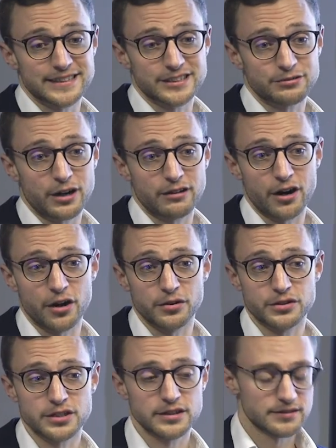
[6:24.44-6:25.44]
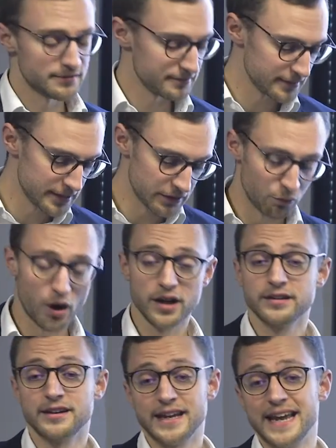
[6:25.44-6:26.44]
into our road,
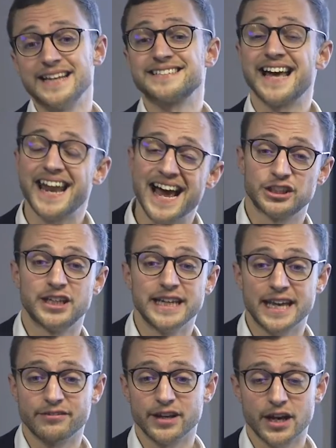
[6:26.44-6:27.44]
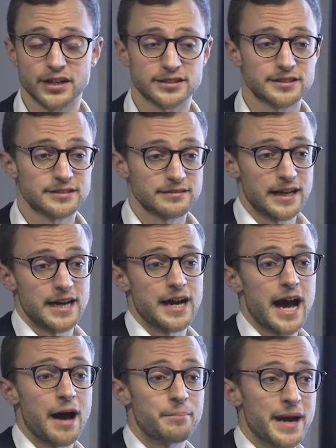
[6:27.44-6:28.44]
one, is that actually giving us
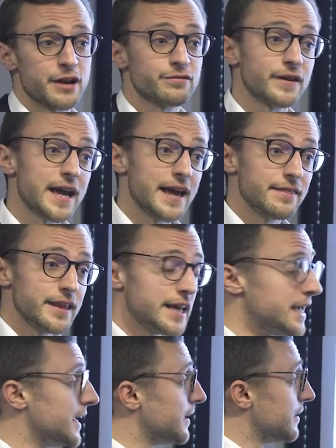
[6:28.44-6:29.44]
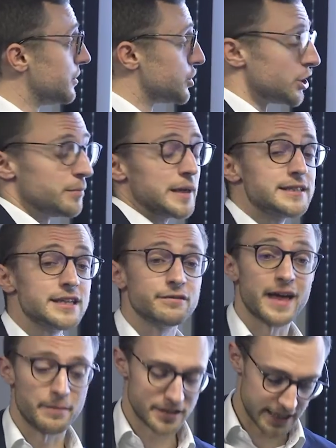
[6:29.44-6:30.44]
a benefit in the durability
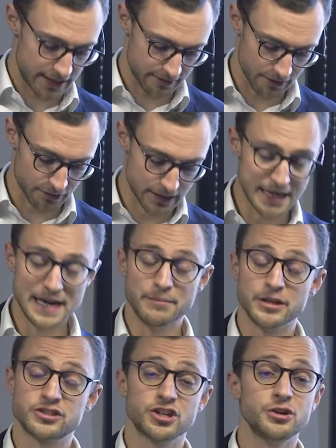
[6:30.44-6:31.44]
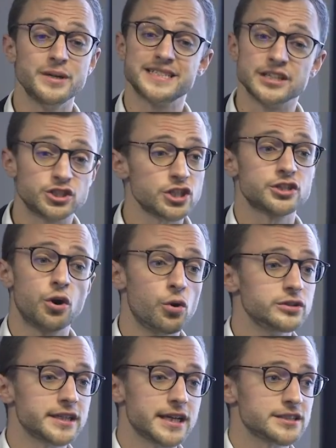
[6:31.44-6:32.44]
of that material? But two, is it just
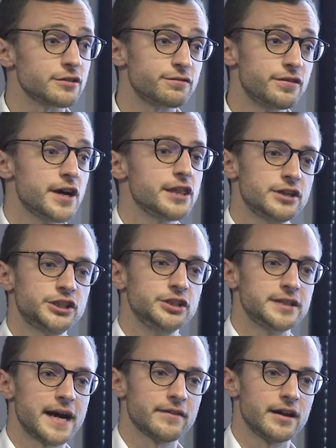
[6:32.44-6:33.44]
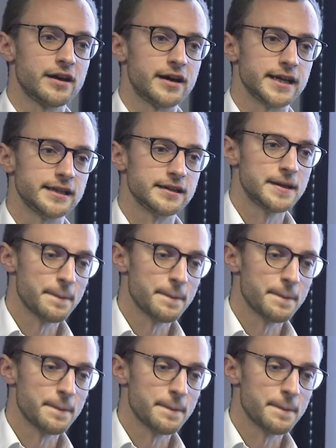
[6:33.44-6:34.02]
causing us a further issue down the line?